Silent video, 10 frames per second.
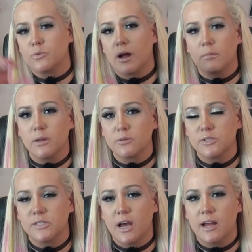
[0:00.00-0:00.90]
Rob Lowe's
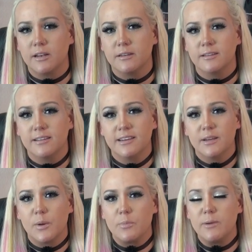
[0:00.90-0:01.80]
son,
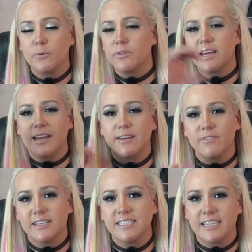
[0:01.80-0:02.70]
people that
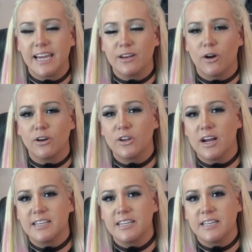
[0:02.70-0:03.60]
investigate are
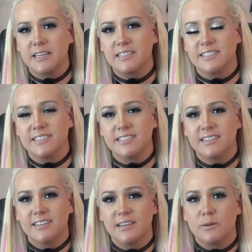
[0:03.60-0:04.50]
not idiots.
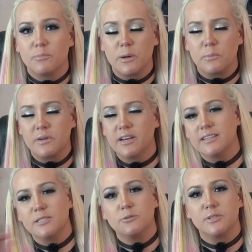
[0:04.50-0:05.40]
But
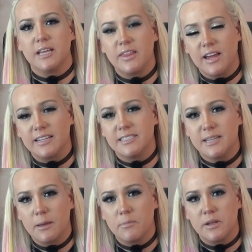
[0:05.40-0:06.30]
because you said that
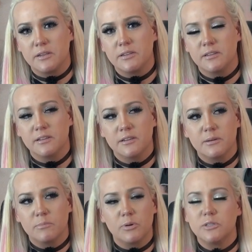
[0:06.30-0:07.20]
statement,
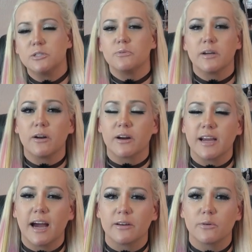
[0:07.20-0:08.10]
puts you in our
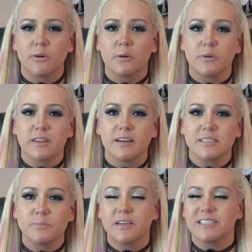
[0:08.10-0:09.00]
category with us
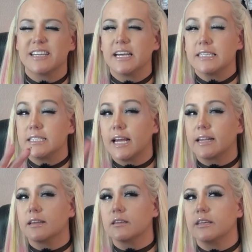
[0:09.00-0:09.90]
because I guess
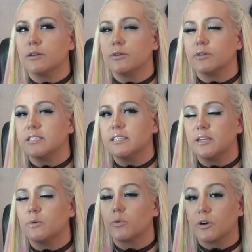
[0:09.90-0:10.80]
technically you could
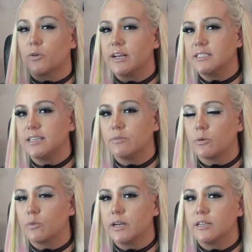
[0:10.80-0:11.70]
say that we're crazy
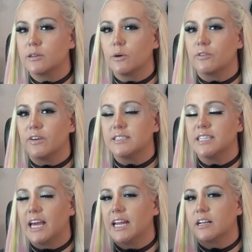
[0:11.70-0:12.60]
for wanting to go
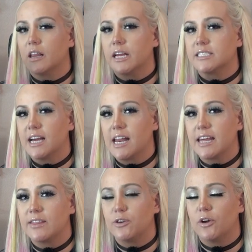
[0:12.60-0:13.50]
investigate and collect
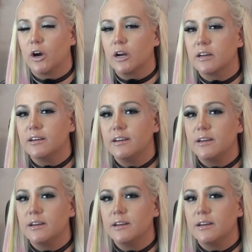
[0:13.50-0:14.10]
data in the dark